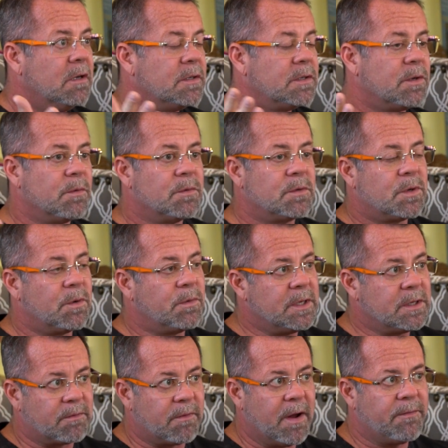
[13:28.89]
So, so
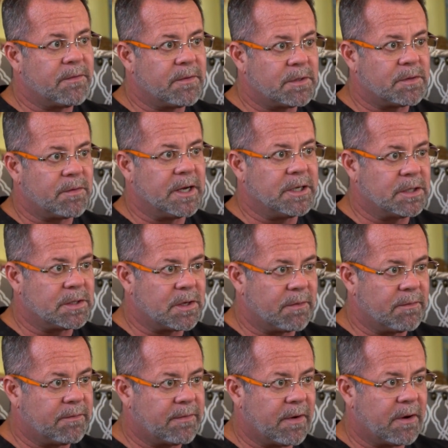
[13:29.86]
these reference ranges
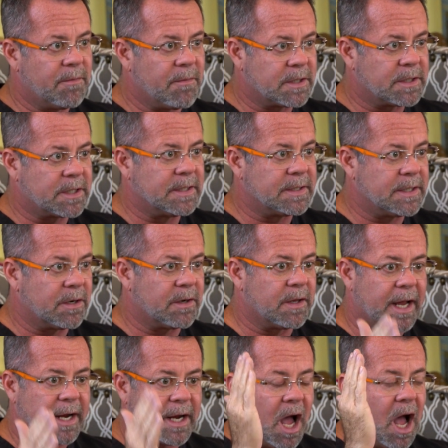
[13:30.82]
are very much considered
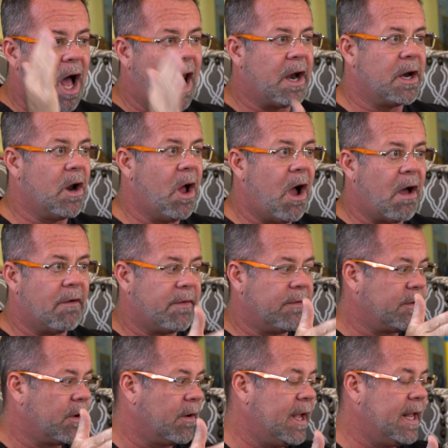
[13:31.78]
like on and off.
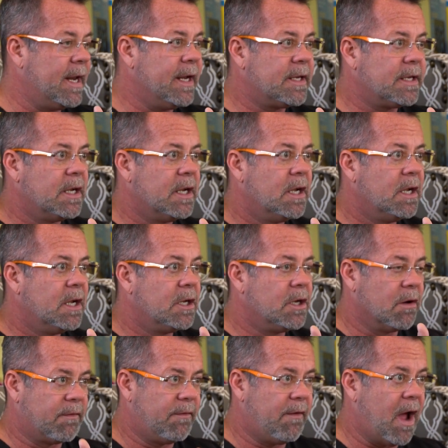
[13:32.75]
If you're in it,
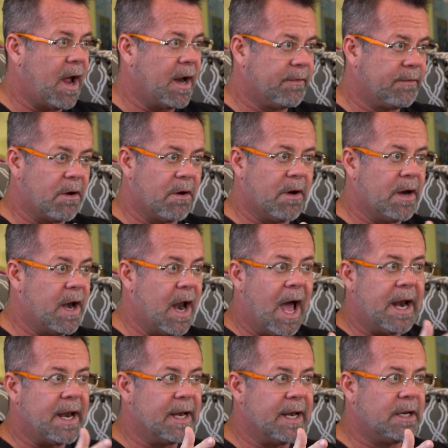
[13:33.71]
you're fine. If you're
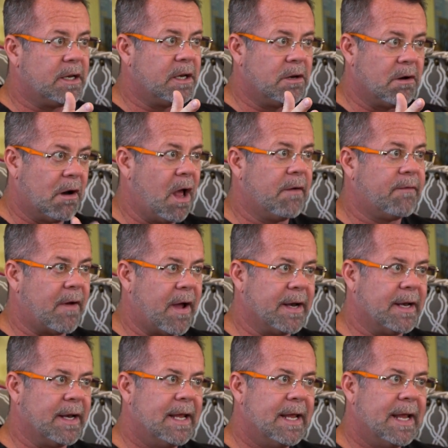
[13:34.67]
not in it, you're not
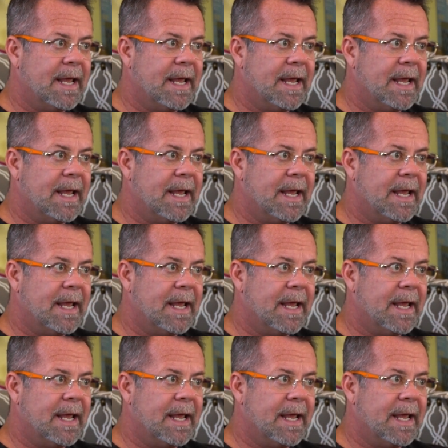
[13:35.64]
fine.